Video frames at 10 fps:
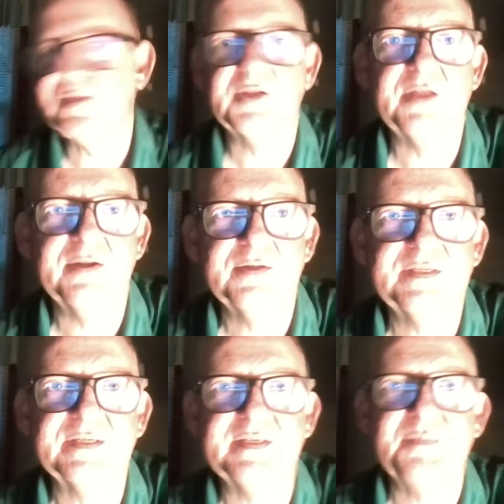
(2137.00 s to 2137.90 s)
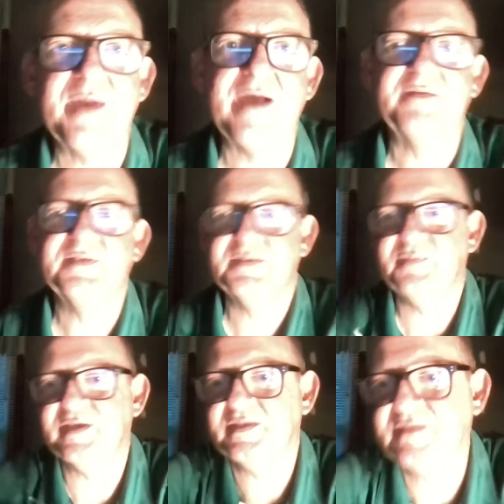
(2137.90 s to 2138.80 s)
little under 60 pounds, as
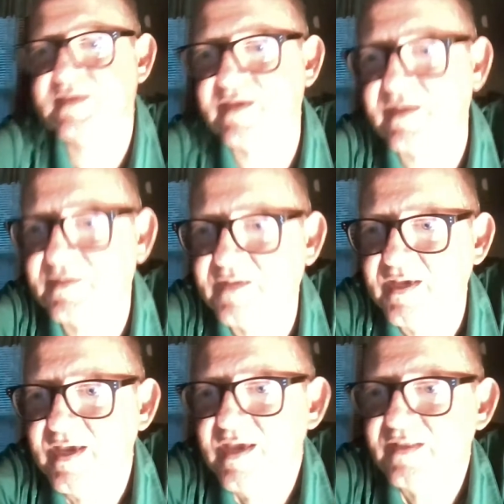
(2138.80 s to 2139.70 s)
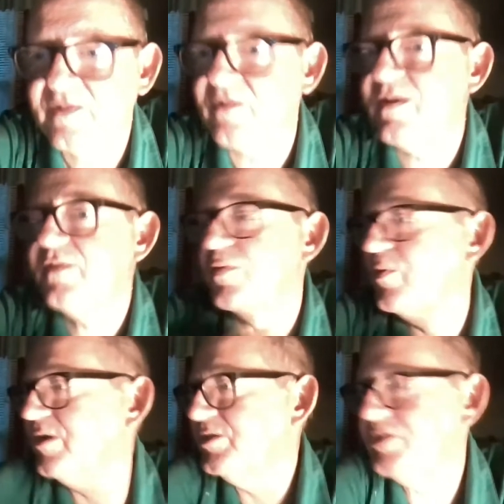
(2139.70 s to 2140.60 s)
big as he gets. Then our other
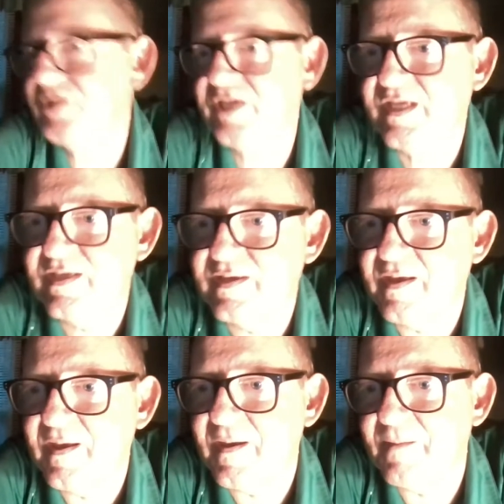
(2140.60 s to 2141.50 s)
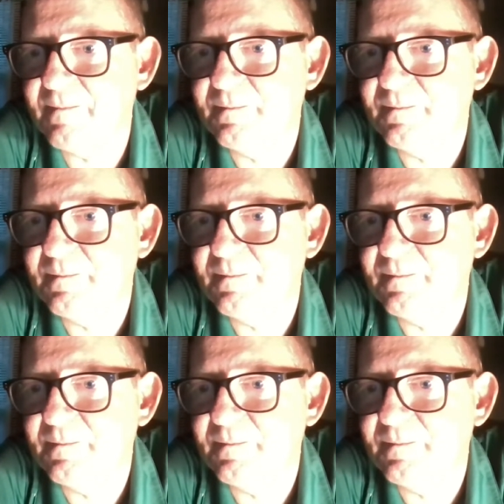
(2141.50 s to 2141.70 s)
one, she's a